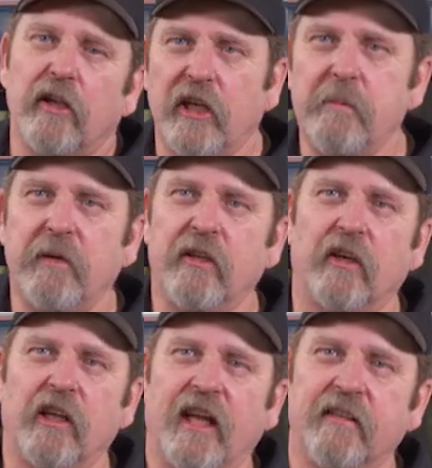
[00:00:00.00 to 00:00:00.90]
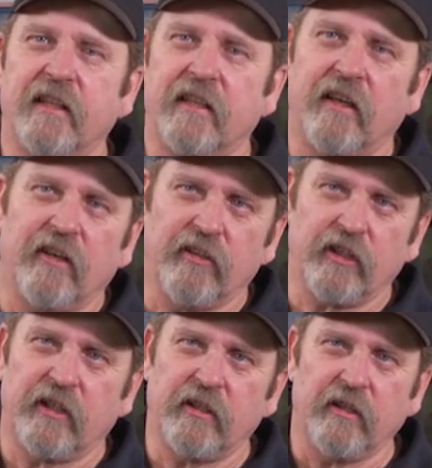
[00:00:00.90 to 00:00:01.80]
Keeping your classic car
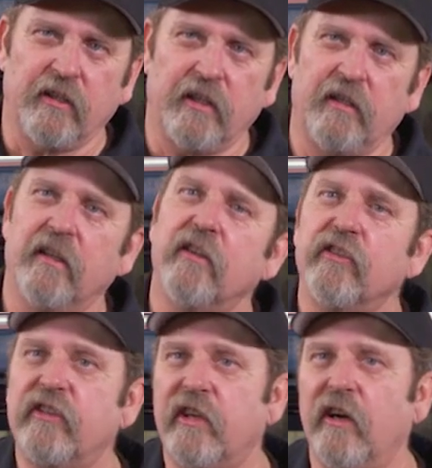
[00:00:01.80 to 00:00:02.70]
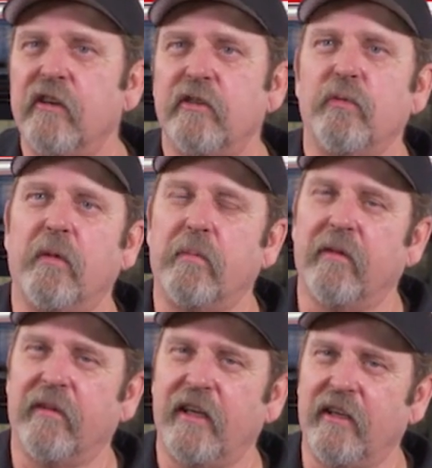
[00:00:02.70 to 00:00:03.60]
looking good starts with
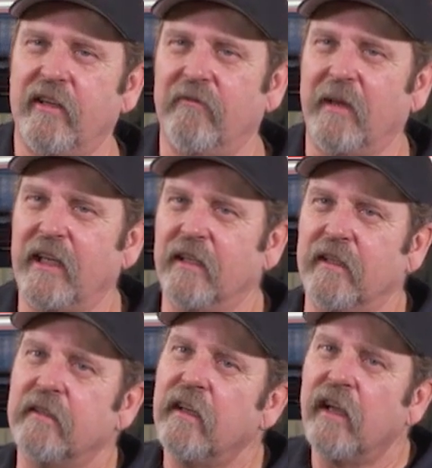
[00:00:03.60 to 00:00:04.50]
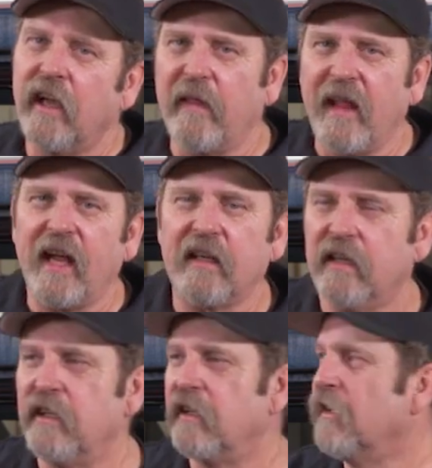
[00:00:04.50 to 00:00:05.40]
preventative maintenance, and that
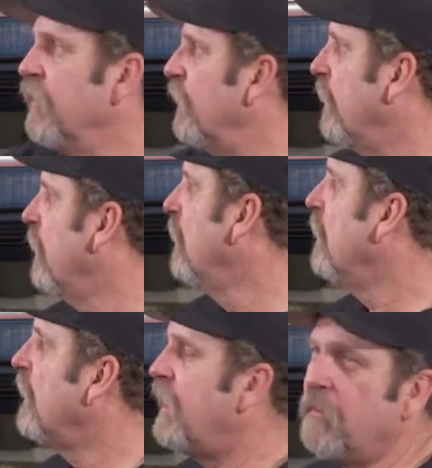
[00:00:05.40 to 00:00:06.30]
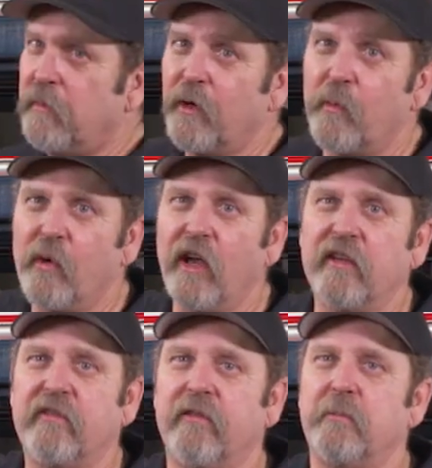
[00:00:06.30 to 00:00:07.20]
can include keeping the
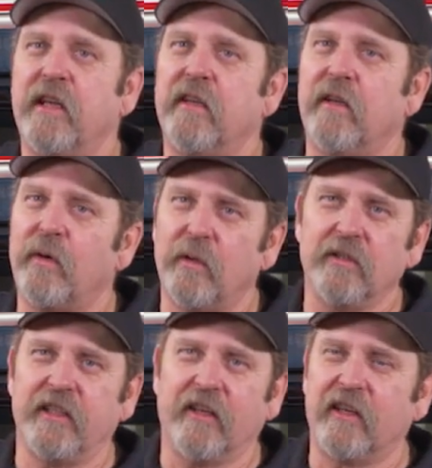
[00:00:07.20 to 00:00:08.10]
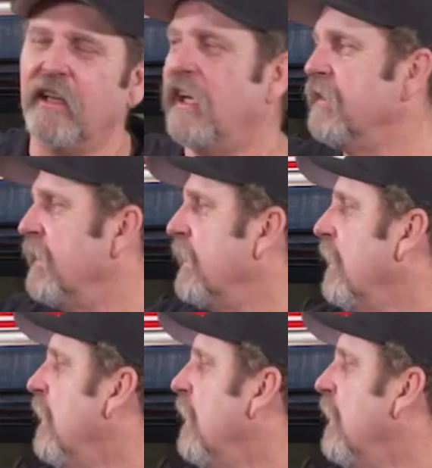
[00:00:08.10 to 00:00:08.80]
rust from getting a hold of your classic.